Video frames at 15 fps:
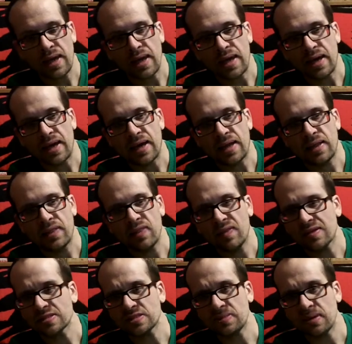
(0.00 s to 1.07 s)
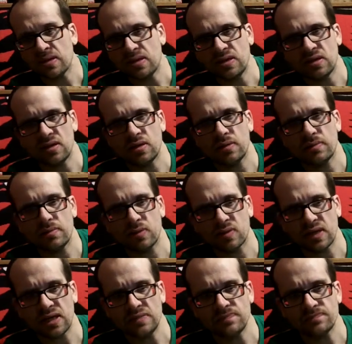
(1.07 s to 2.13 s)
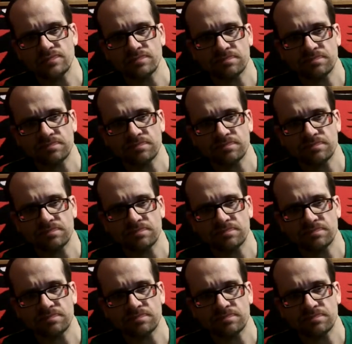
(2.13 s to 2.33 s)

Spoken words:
and that's about it, okay?